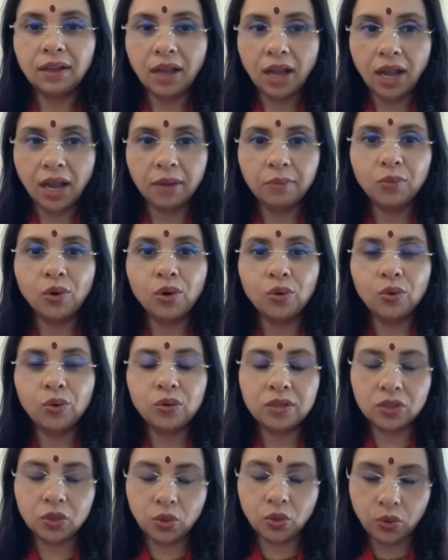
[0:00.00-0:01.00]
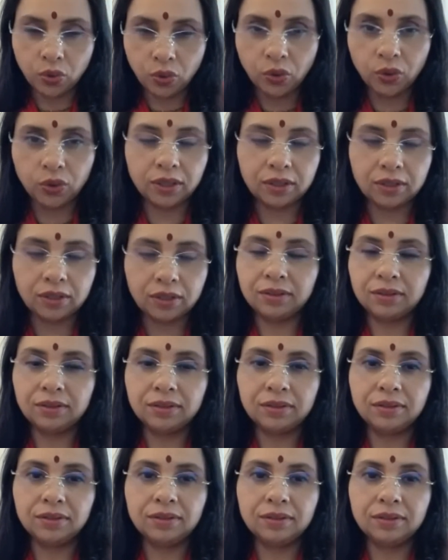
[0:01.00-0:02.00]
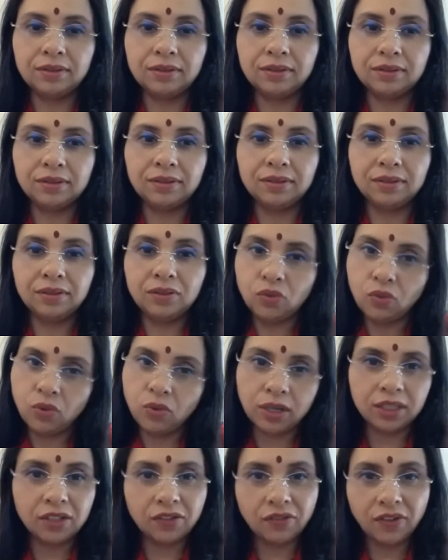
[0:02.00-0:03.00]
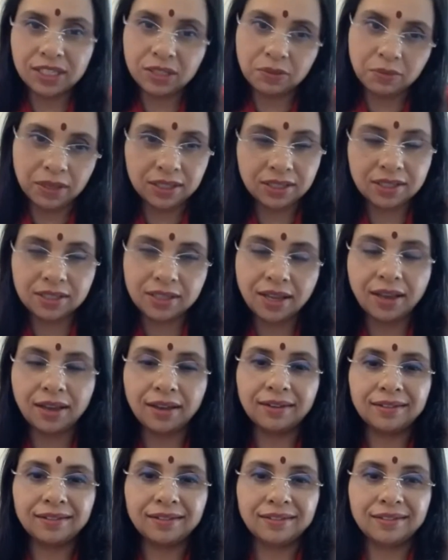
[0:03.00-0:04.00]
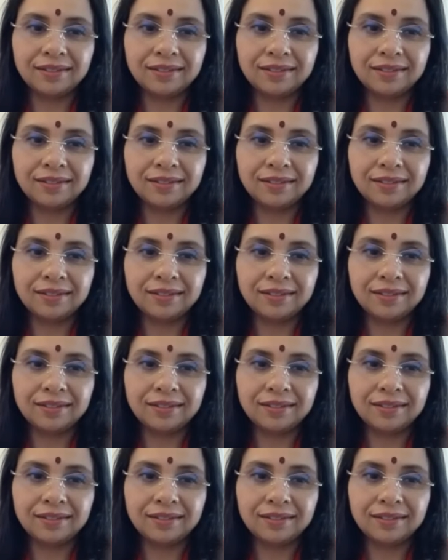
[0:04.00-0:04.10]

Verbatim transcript: I am going to quote what the wise men say.